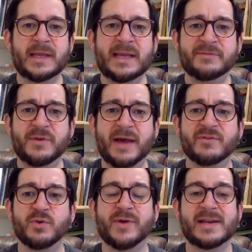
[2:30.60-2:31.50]
If you
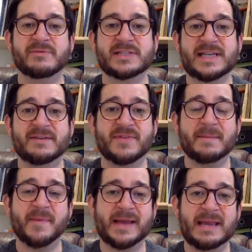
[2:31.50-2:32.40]
haven't already received
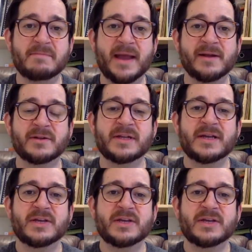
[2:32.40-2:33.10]
that by email,